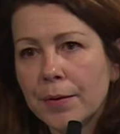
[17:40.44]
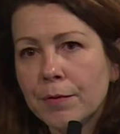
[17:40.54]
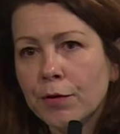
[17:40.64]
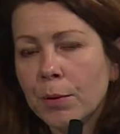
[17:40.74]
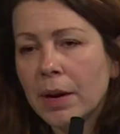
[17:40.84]

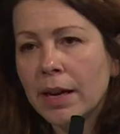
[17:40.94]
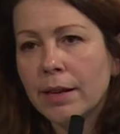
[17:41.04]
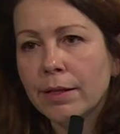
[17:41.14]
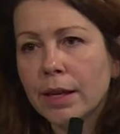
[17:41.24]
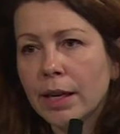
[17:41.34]
from
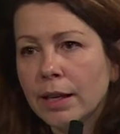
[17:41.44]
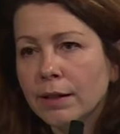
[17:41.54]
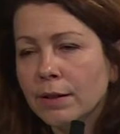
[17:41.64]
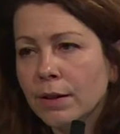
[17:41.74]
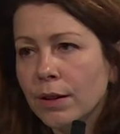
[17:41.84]
anything
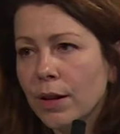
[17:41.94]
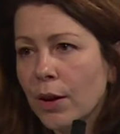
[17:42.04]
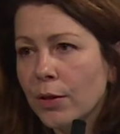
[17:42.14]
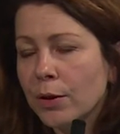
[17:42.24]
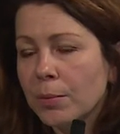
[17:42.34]
else
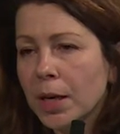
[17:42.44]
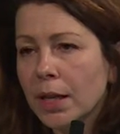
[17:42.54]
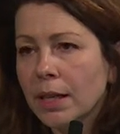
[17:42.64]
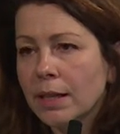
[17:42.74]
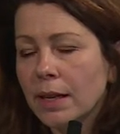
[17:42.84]
on the
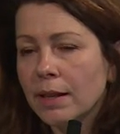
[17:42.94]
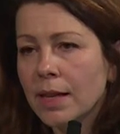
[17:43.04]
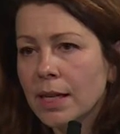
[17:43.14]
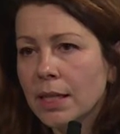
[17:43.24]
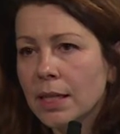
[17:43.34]
market at
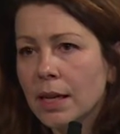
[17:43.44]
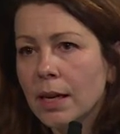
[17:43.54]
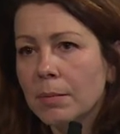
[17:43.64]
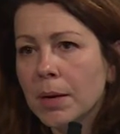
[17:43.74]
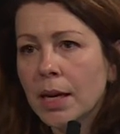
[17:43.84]
that
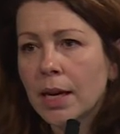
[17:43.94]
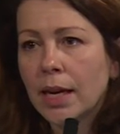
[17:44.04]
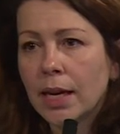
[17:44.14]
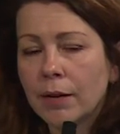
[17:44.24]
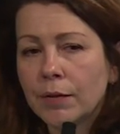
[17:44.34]
time,
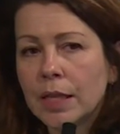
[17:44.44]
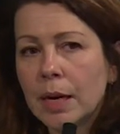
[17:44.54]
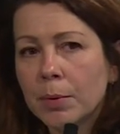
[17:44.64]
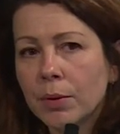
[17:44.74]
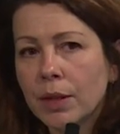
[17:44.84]
if it
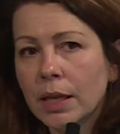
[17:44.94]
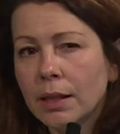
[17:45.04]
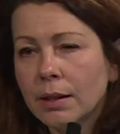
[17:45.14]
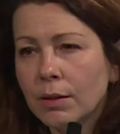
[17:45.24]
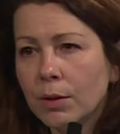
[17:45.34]
happened
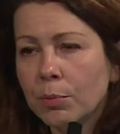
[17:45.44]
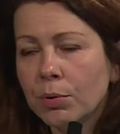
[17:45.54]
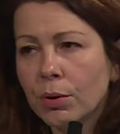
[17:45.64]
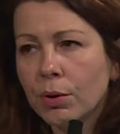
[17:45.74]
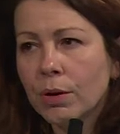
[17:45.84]
that the
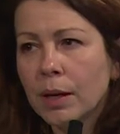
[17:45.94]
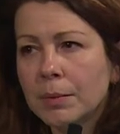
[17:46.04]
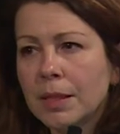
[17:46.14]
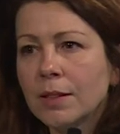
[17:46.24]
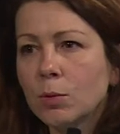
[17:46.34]
program
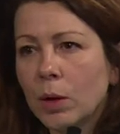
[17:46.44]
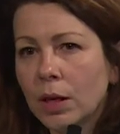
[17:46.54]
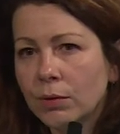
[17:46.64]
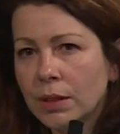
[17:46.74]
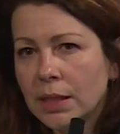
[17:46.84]
is
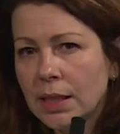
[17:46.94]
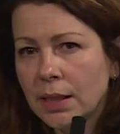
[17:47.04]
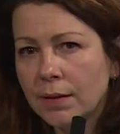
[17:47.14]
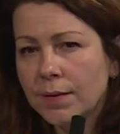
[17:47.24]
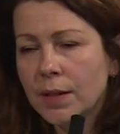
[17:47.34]
well
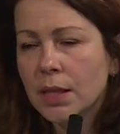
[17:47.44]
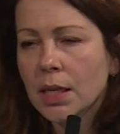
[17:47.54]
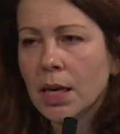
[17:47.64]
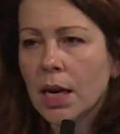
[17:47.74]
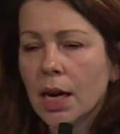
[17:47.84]
received
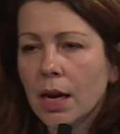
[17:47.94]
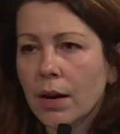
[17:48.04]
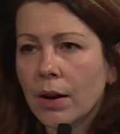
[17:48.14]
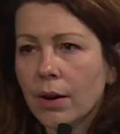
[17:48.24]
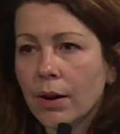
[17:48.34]

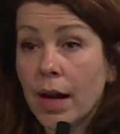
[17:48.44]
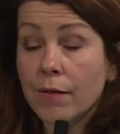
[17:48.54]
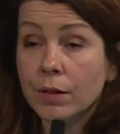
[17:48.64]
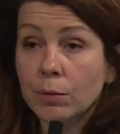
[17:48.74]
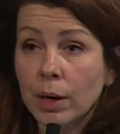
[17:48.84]

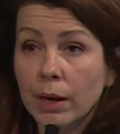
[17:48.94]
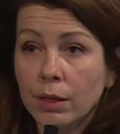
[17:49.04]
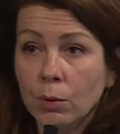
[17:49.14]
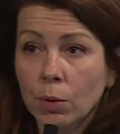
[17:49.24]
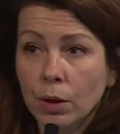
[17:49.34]
everywhere in
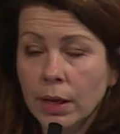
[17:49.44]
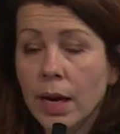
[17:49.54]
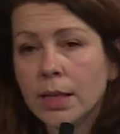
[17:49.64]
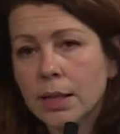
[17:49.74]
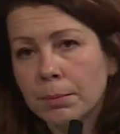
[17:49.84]
the world
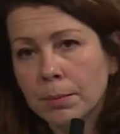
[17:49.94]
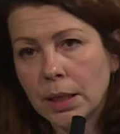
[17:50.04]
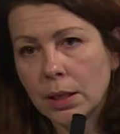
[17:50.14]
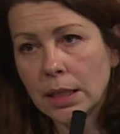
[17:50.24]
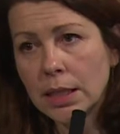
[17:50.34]
except
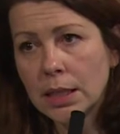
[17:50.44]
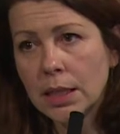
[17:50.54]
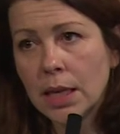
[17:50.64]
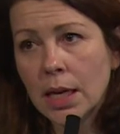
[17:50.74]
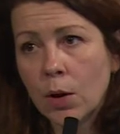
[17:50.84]
Middle
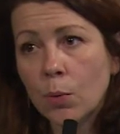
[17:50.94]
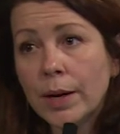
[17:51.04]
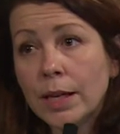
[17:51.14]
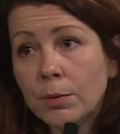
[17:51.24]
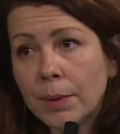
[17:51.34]
East,
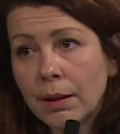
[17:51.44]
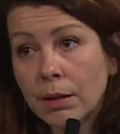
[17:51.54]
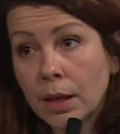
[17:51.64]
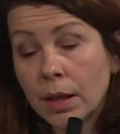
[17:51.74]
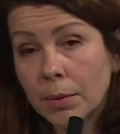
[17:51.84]
well, you may
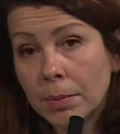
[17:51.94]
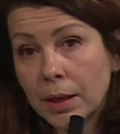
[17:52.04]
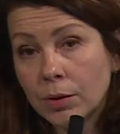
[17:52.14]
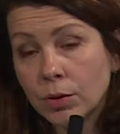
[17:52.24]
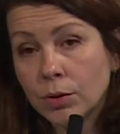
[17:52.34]
think
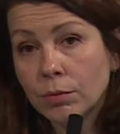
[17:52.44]
about